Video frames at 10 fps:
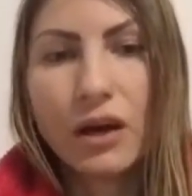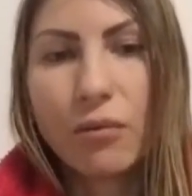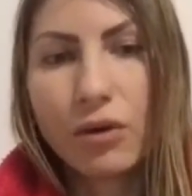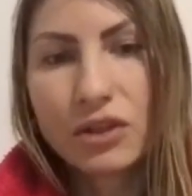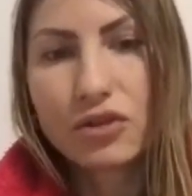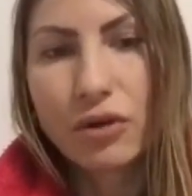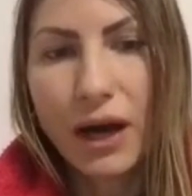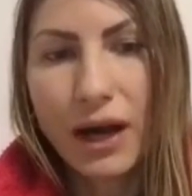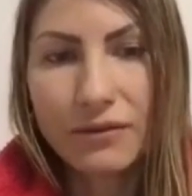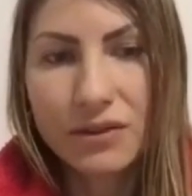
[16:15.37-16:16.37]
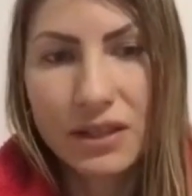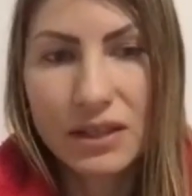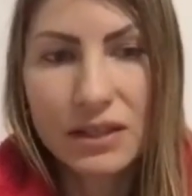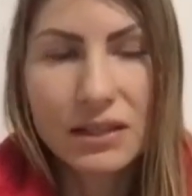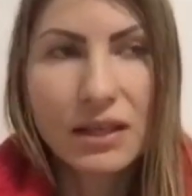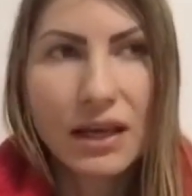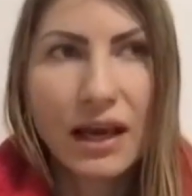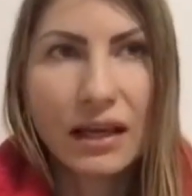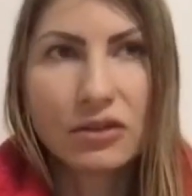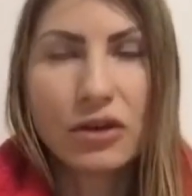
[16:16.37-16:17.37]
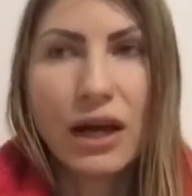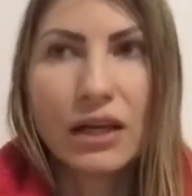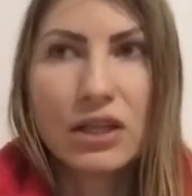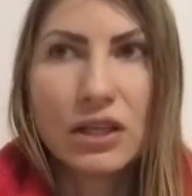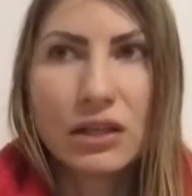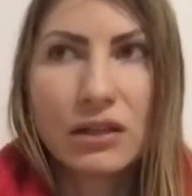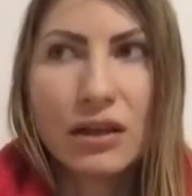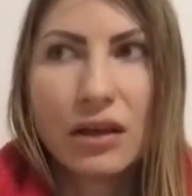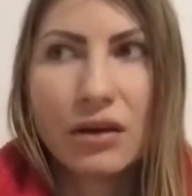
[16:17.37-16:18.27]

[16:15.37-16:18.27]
what drives this attraction,